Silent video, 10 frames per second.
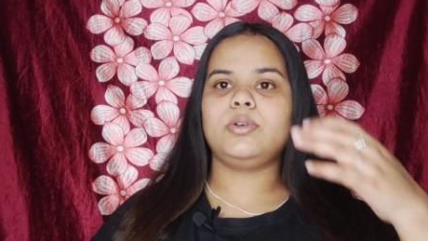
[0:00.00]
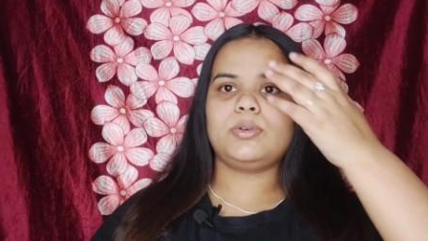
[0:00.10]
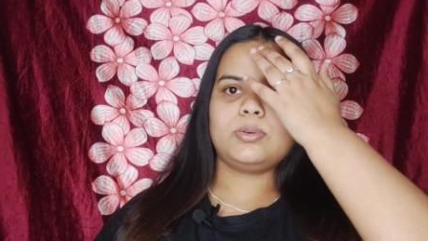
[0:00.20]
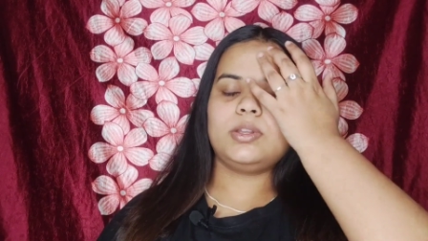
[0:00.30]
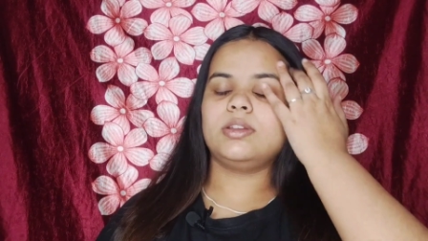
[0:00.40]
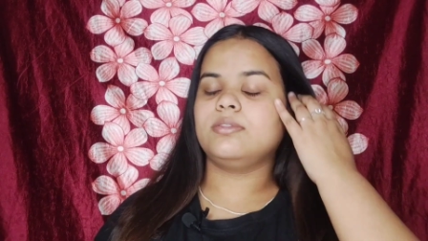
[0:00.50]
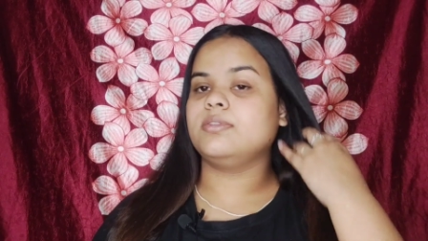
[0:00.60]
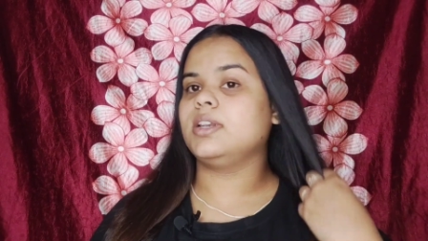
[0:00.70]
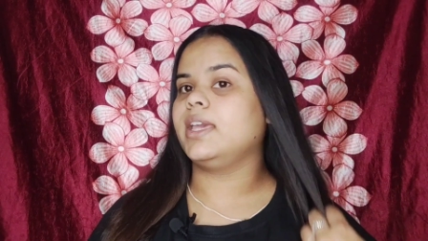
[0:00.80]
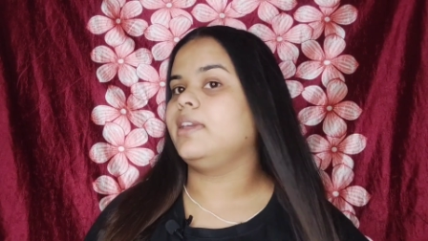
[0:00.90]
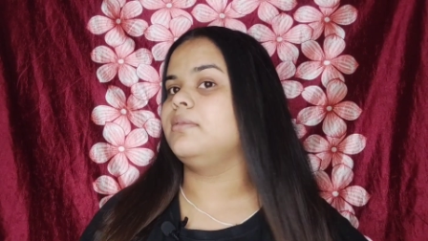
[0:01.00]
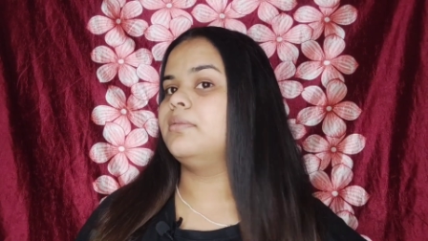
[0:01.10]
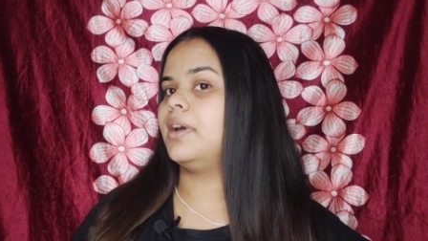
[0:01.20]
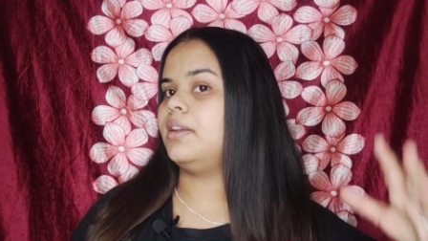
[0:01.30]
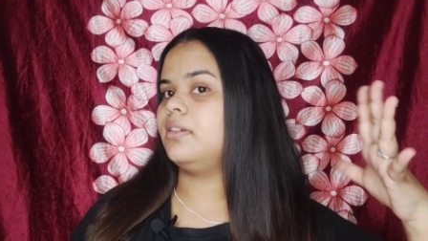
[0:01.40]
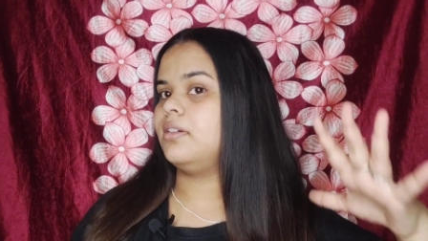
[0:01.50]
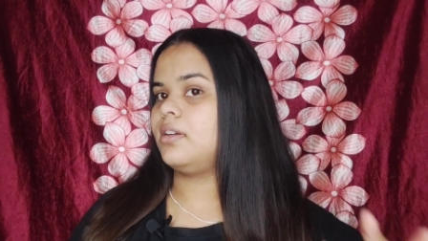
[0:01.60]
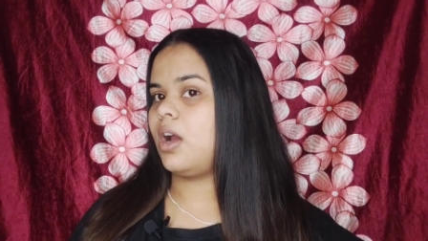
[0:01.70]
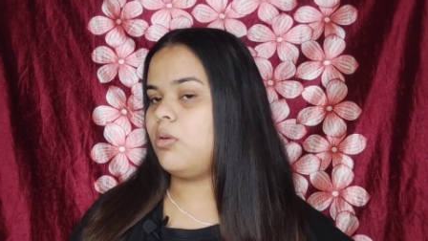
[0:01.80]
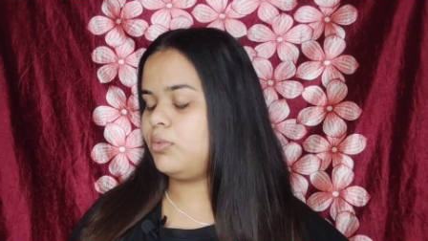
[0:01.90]
to give like one
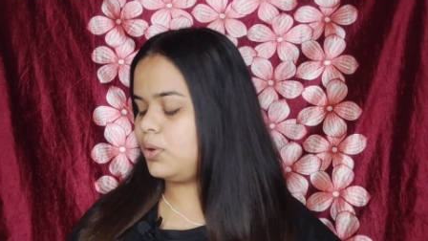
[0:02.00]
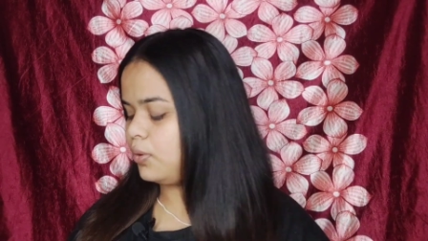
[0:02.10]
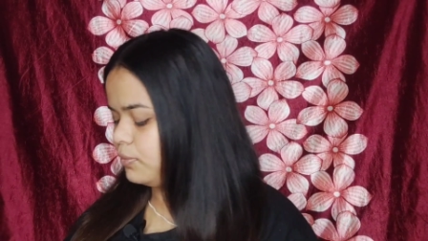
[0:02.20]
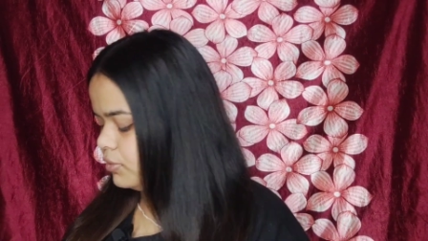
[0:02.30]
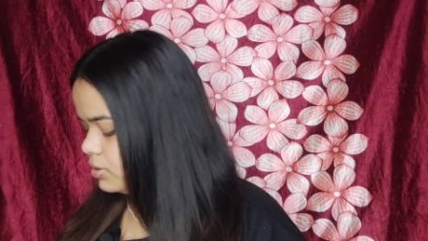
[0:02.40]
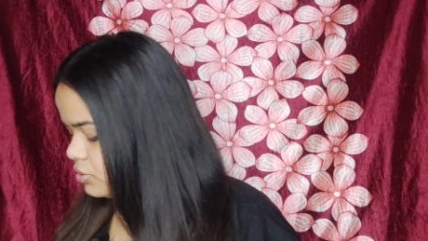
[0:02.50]
round of the